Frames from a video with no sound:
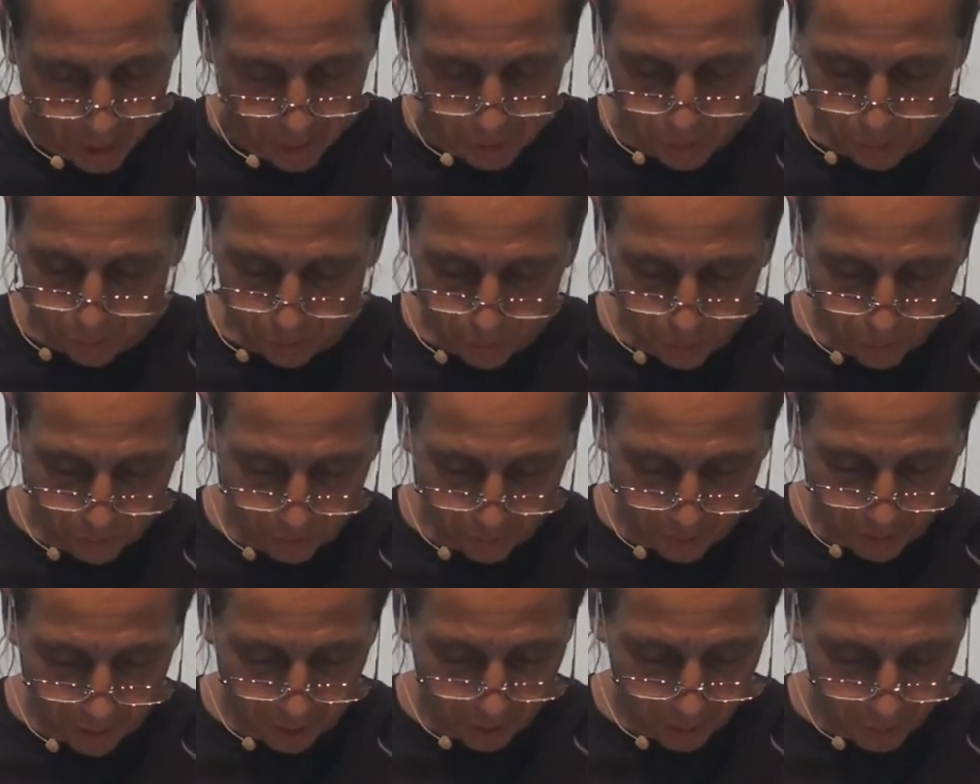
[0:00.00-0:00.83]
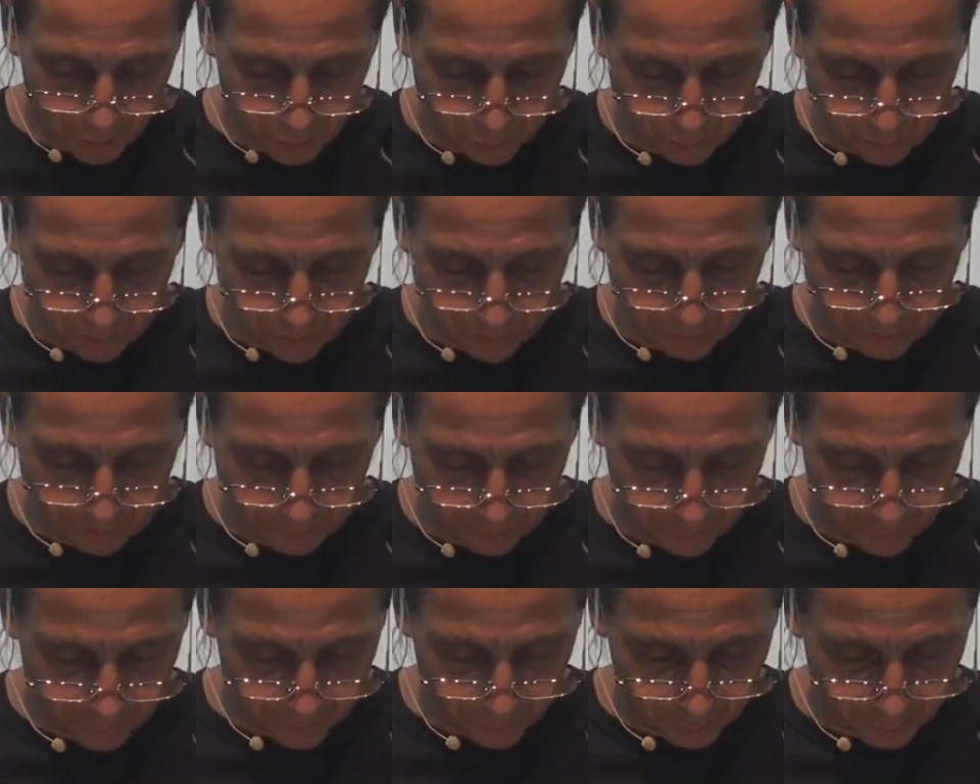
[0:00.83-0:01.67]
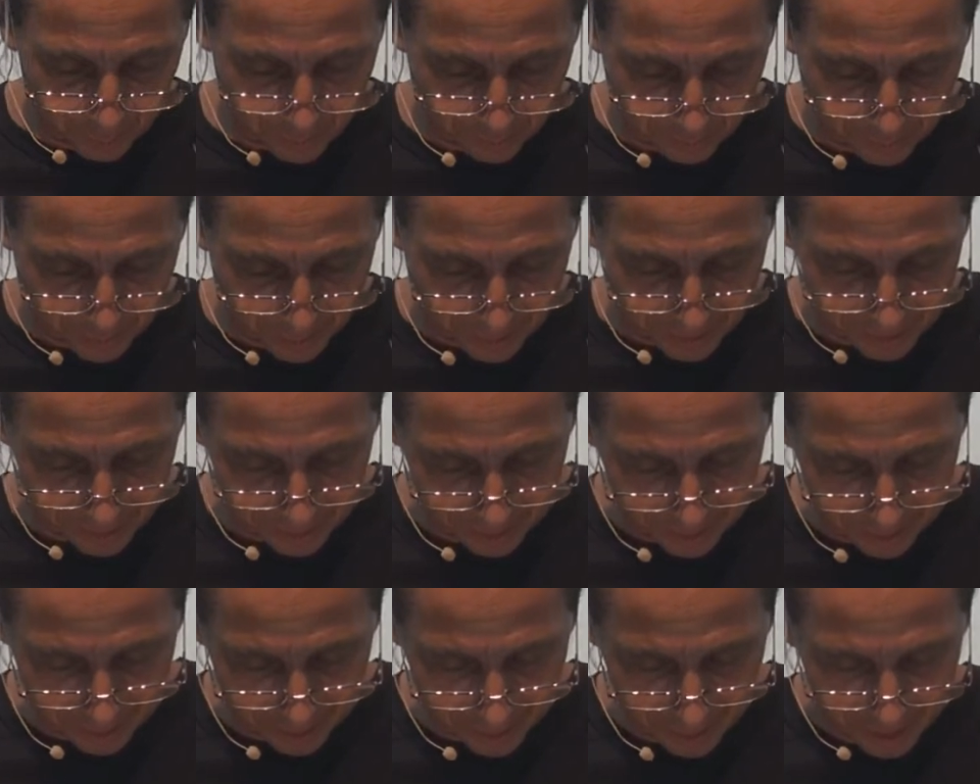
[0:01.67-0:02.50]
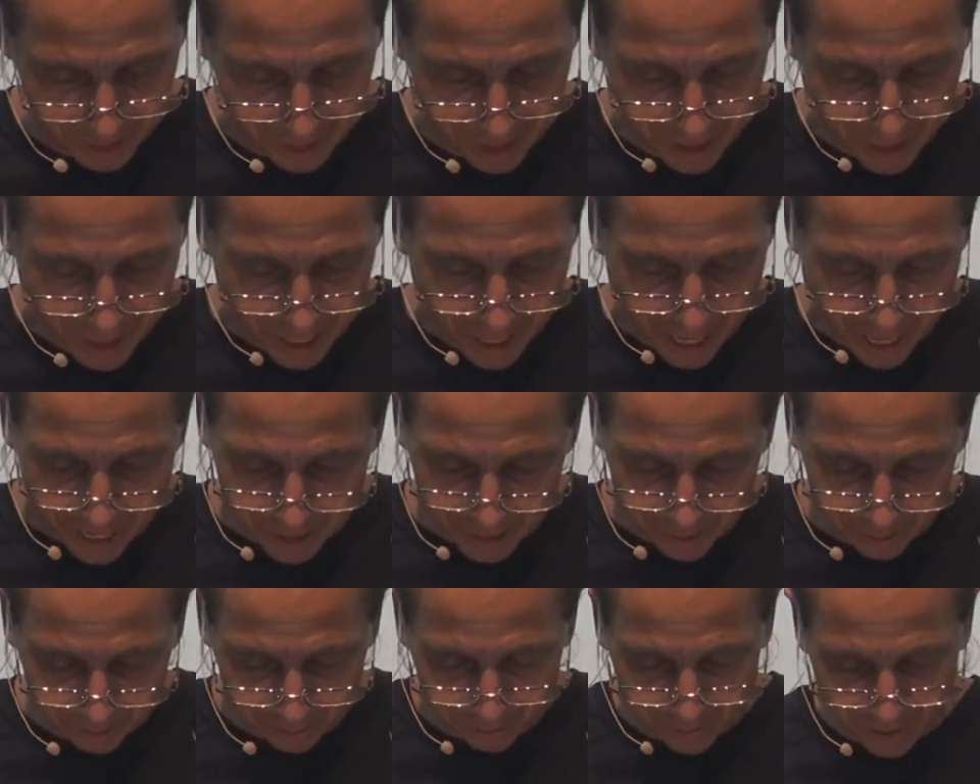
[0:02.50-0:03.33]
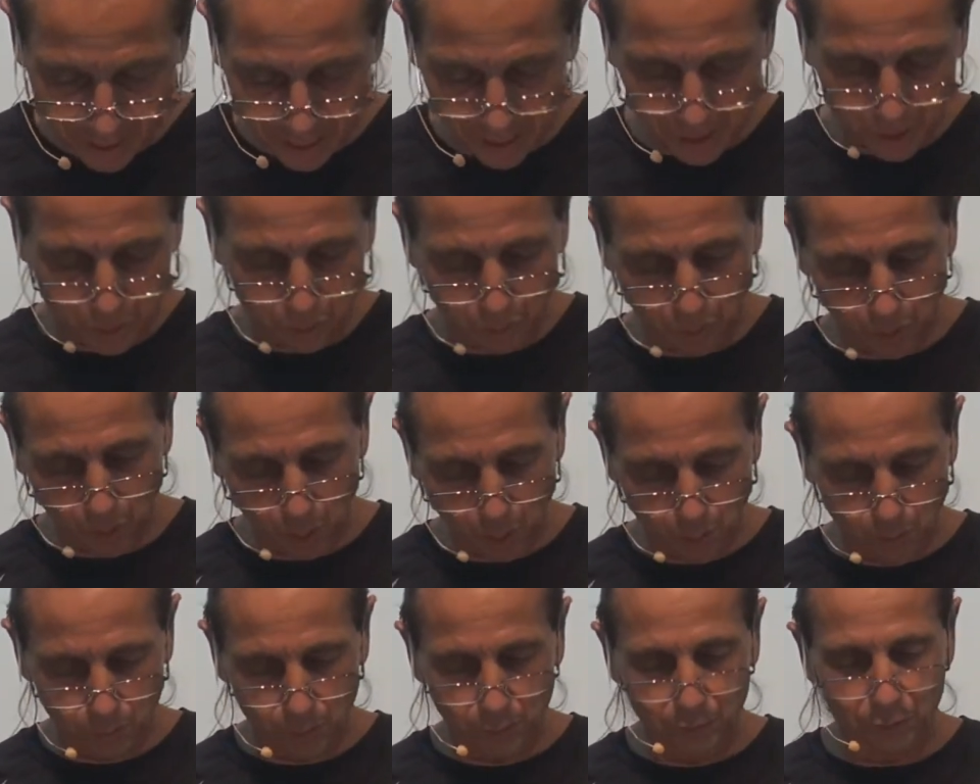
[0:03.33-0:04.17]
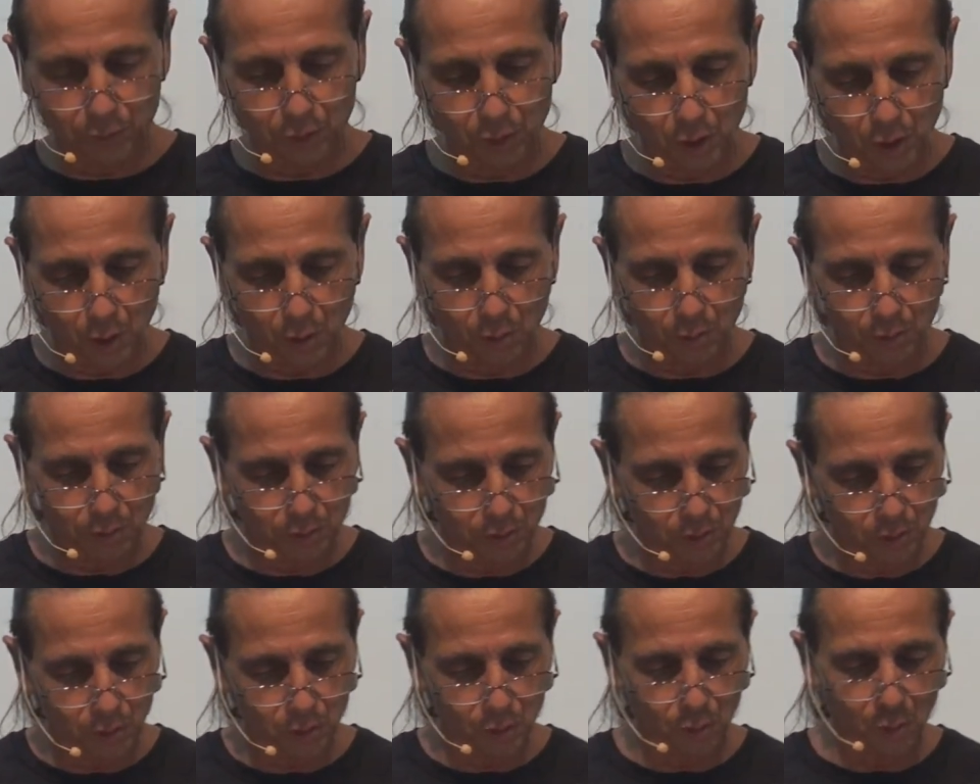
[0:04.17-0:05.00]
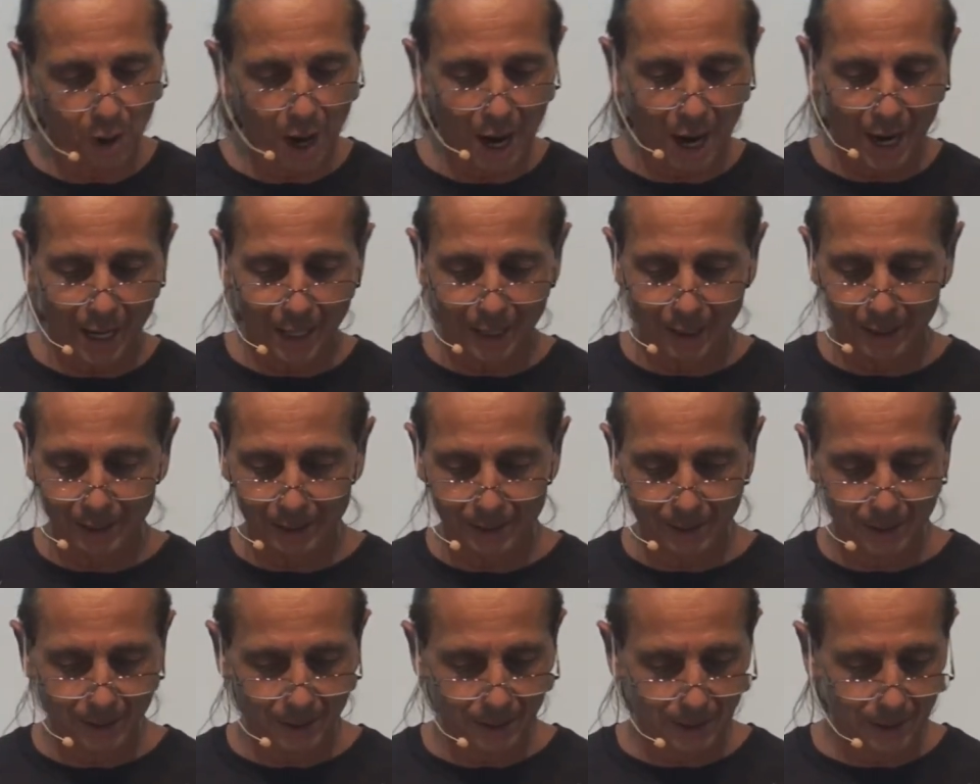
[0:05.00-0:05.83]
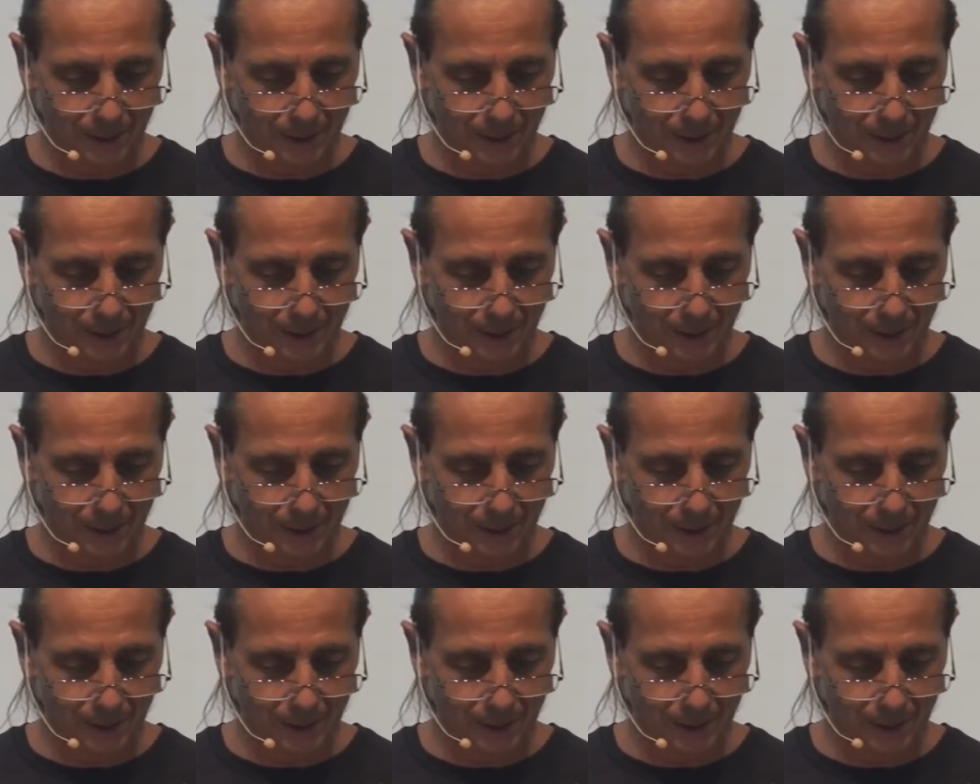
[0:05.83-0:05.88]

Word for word: So your barns will be filled with plenty, and your vats will overflow with new wine.